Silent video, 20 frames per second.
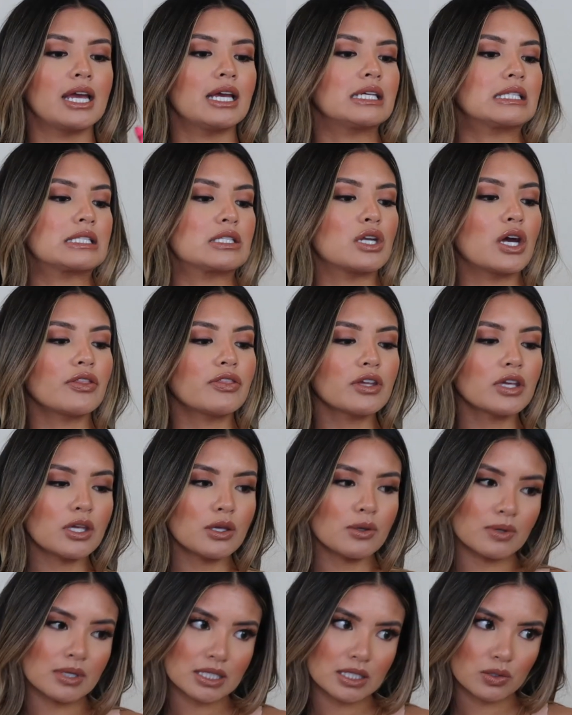It's not the
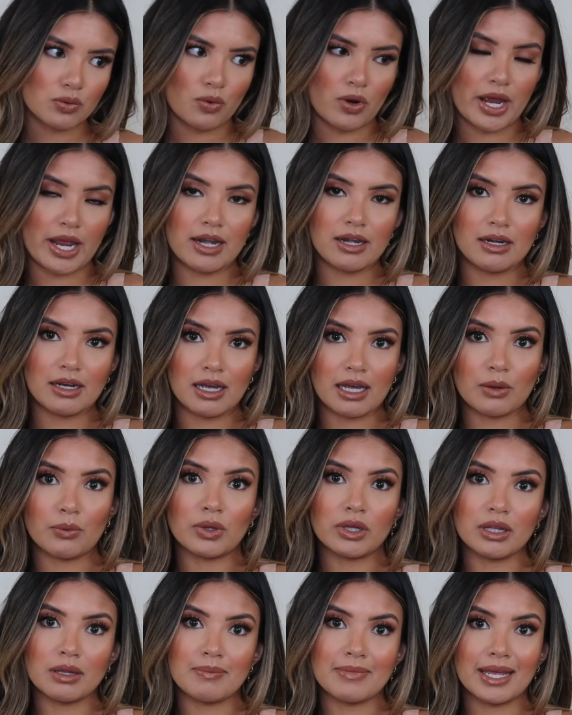cutest one, I
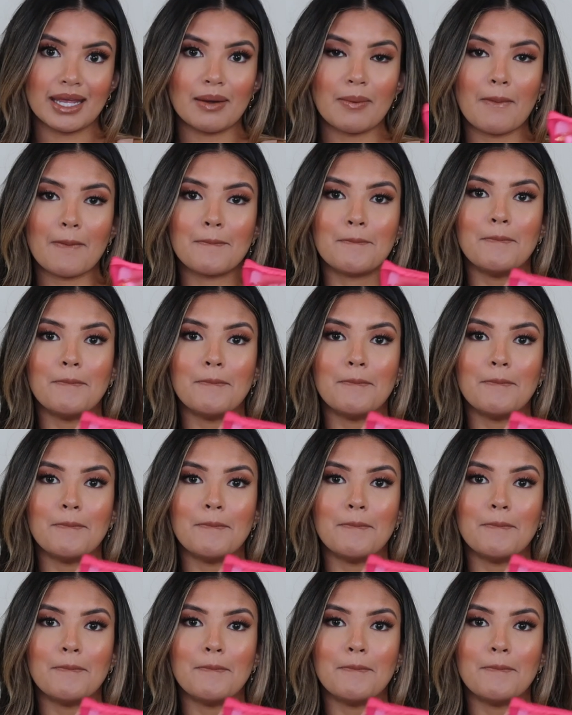will admit,